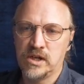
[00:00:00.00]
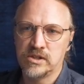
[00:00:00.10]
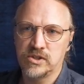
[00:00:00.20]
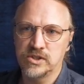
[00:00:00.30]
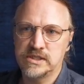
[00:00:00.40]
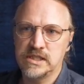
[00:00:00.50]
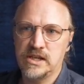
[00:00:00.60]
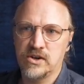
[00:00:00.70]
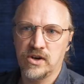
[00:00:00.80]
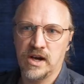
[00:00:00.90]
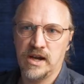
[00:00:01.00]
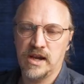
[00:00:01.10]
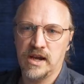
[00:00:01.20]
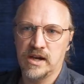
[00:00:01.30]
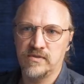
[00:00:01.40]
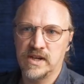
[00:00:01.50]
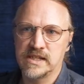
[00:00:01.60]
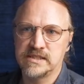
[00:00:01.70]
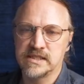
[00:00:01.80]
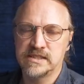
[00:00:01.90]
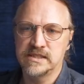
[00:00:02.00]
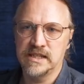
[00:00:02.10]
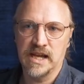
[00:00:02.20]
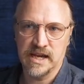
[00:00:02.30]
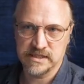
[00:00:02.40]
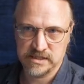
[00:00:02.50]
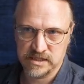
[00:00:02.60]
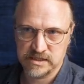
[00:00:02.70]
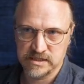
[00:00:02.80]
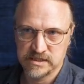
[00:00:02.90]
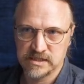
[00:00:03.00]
So you see here I have SSD assets.